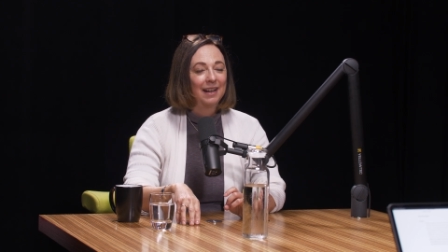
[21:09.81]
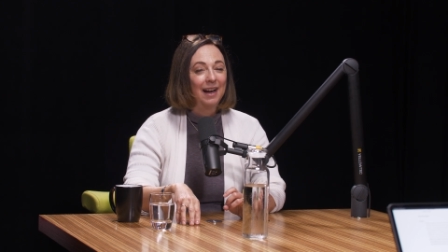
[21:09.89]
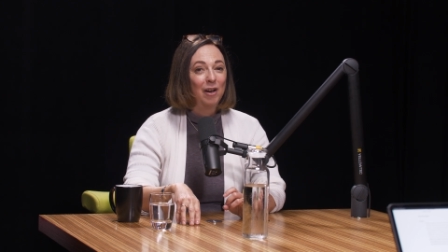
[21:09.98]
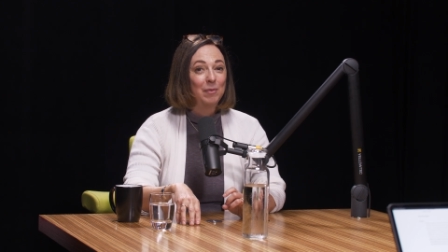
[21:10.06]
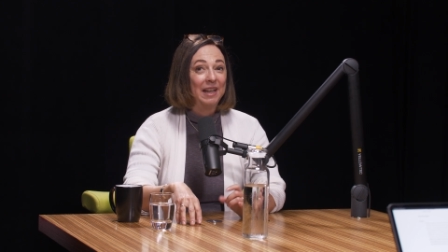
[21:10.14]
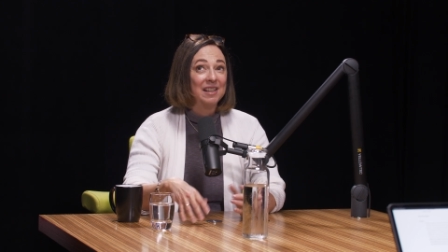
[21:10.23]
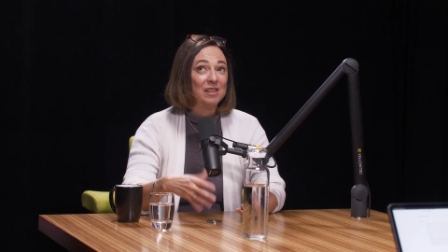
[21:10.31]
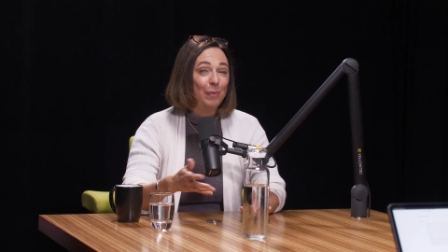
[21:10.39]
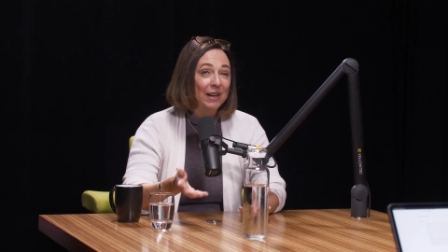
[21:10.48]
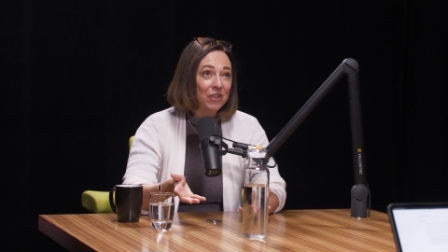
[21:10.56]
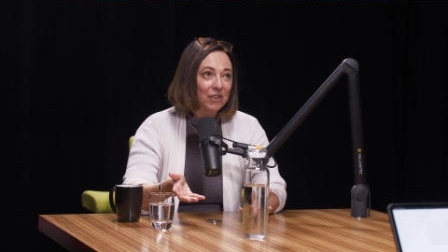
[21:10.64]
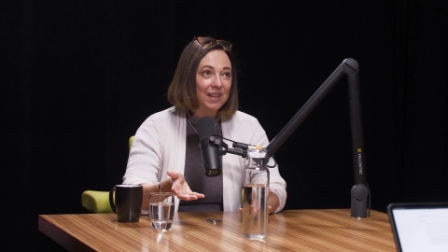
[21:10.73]
Um, and
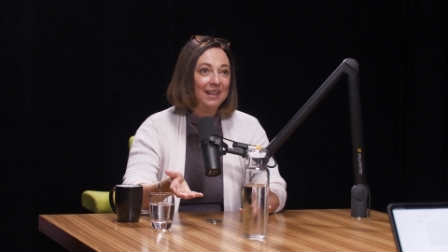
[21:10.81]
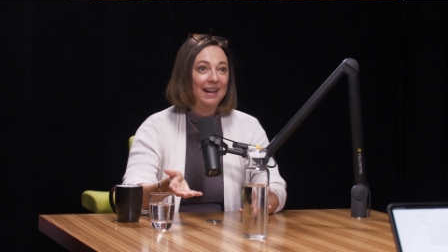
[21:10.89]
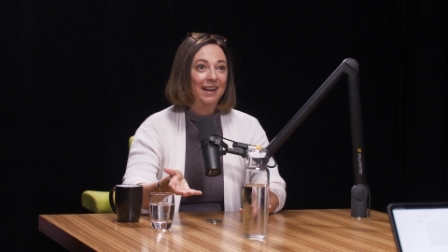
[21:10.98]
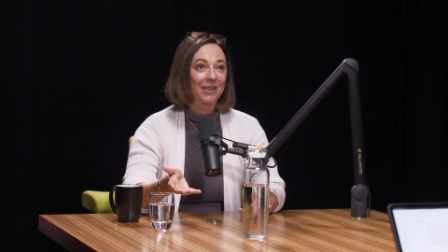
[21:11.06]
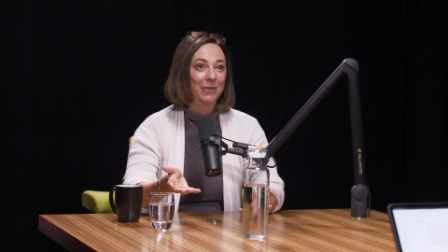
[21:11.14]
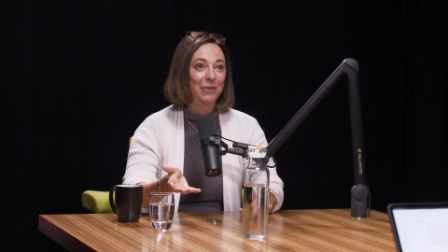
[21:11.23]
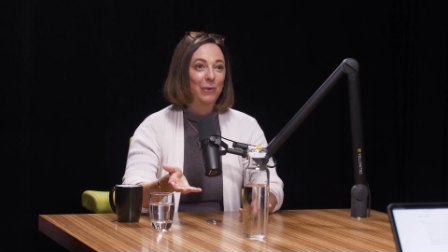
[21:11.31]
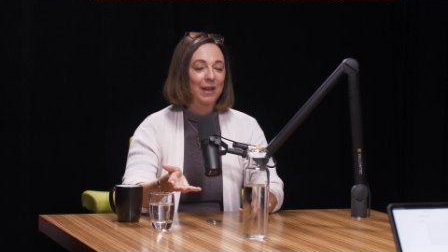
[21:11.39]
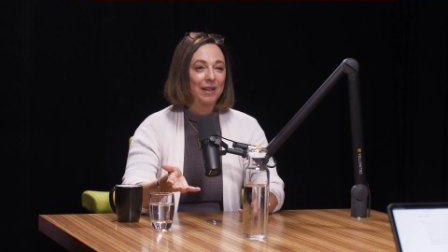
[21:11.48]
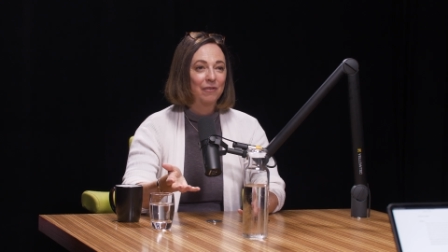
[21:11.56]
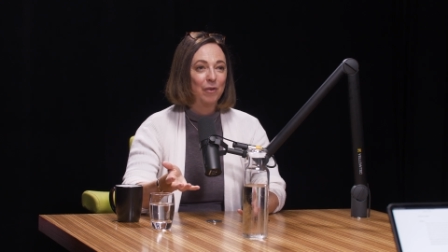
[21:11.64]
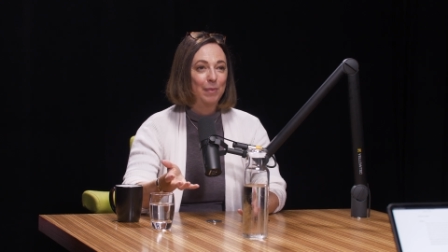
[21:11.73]
especially now in the
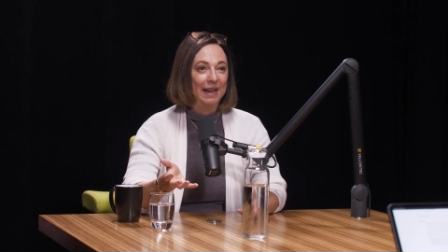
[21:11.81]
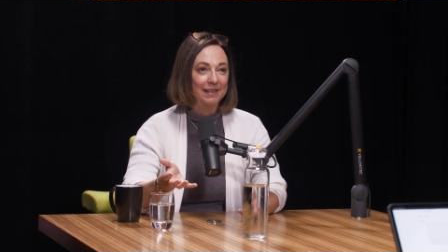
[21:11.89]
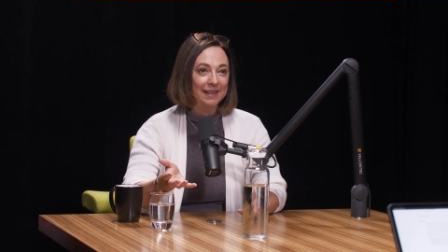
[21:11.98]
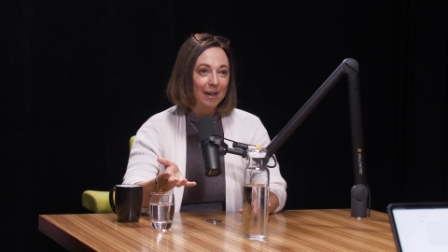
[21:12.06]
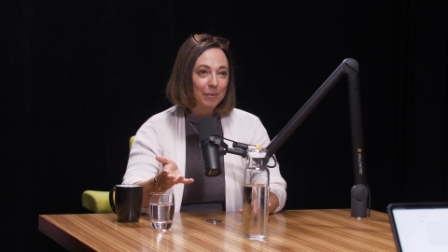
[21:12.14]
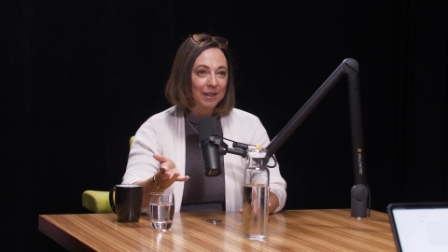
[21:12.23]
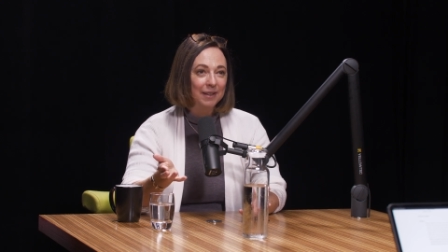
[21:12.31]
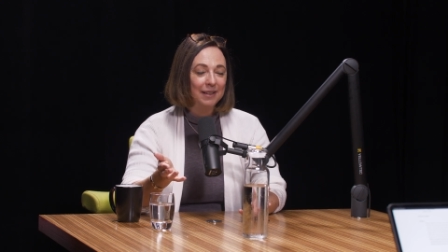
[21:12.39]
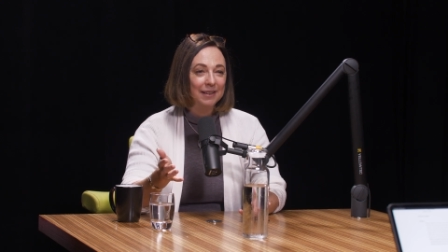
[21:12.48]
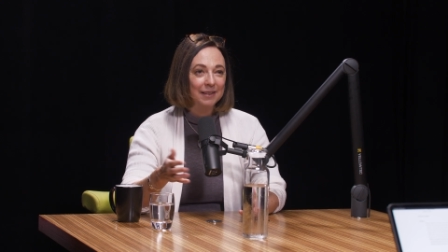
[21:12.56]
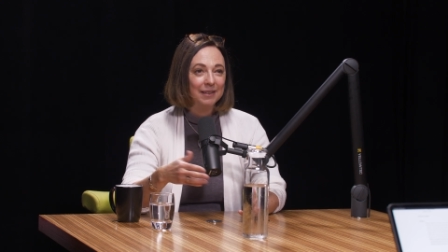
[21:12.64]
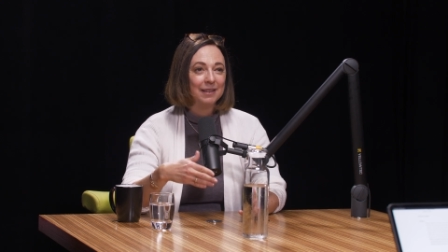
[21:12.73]
wake of the
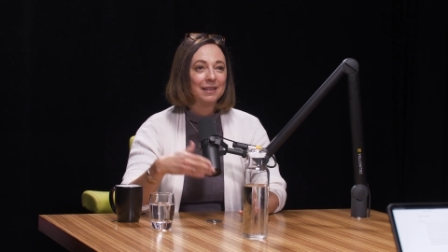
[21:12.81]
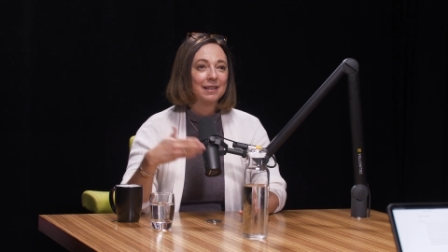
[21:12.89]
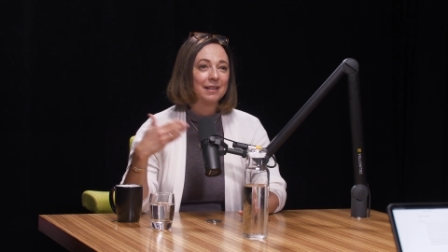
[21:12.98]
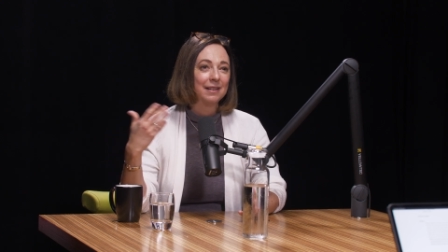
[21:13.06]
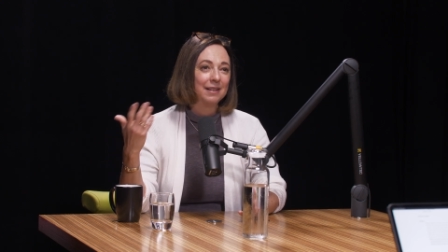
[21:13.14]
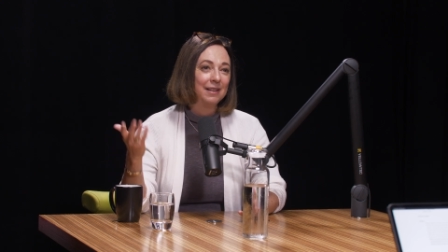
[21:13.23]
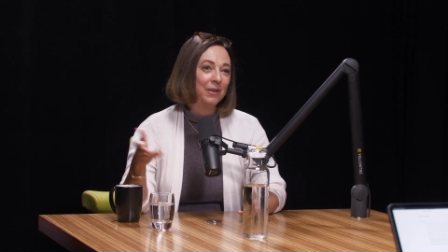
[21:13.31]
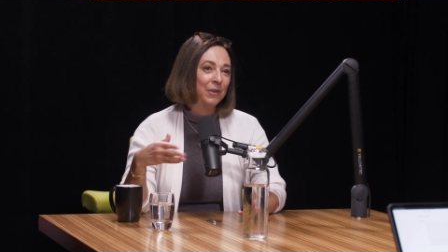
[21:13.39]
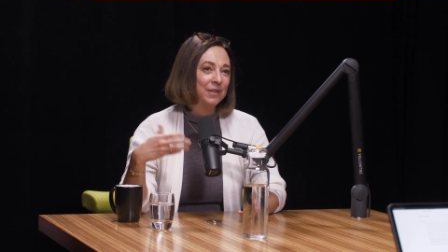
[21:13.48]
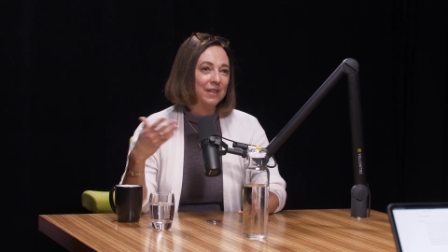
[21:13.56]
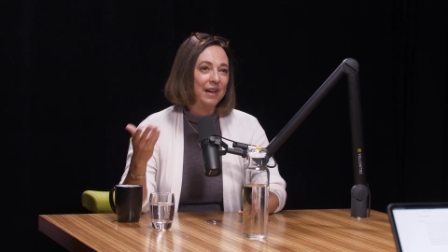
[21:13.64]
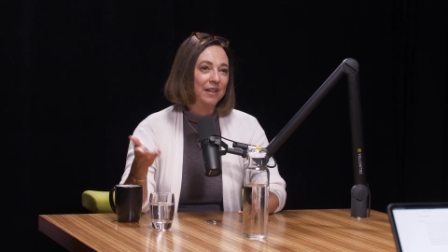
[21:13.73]
pandemic, there
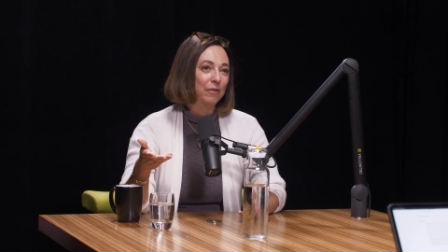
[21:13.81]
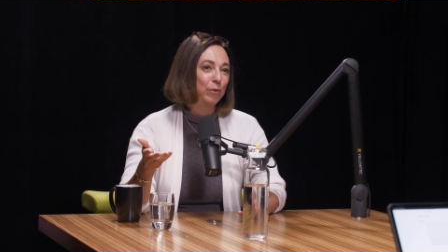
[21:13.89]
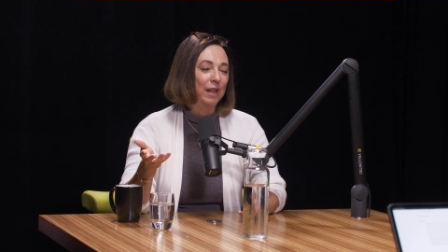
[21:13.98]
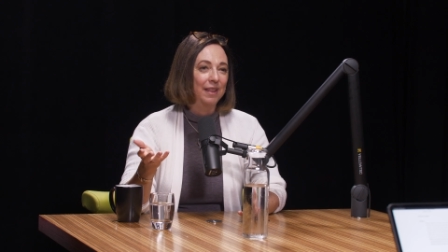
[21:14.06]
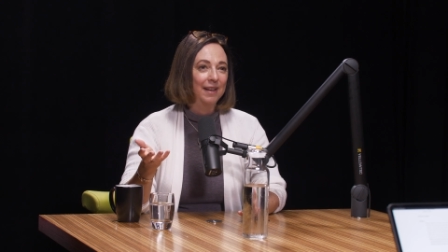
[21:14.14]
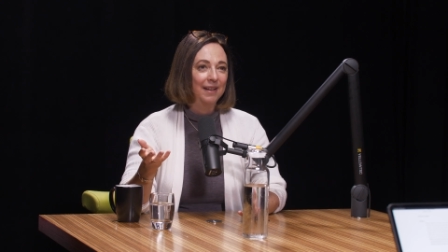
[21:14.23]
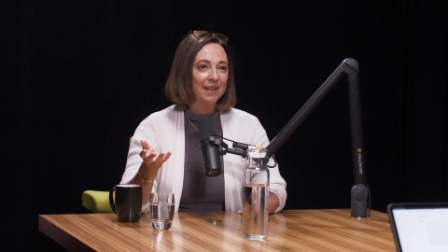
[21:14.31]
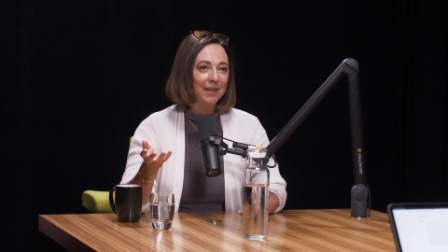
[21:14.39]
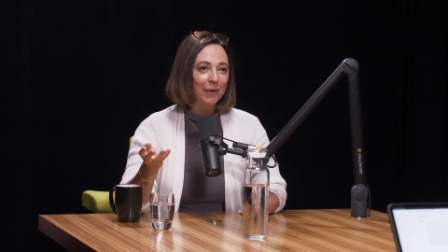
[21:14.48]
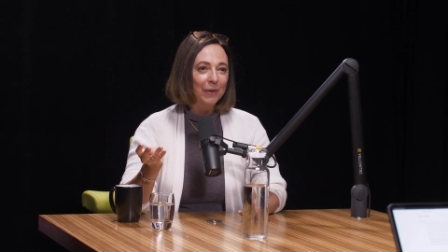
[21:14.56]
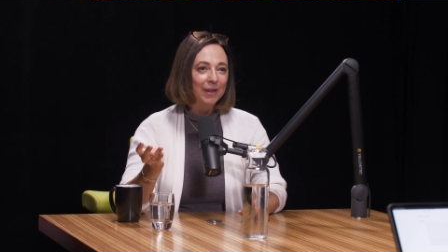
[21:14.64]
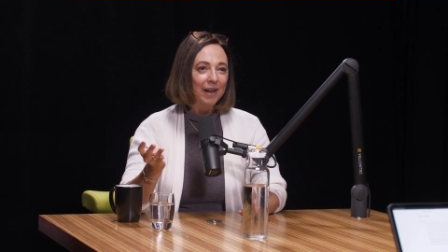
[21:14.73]
is a kind of rethinking
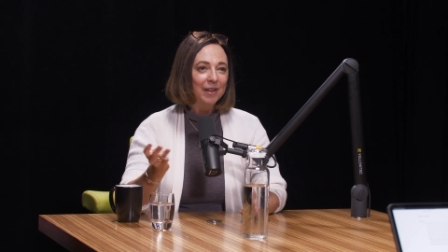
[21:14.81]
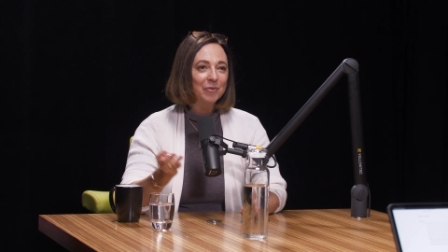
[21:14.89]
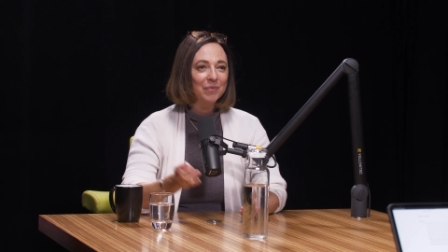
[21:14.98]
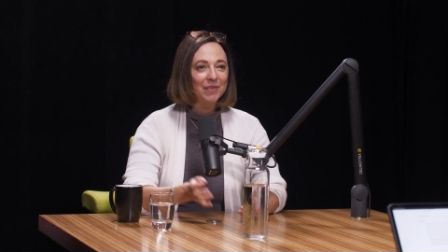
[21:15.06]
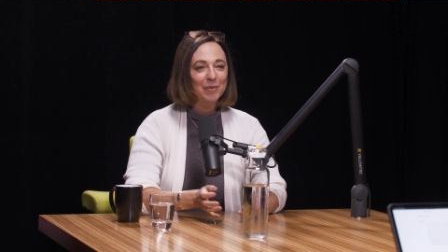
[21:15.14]
going right, on.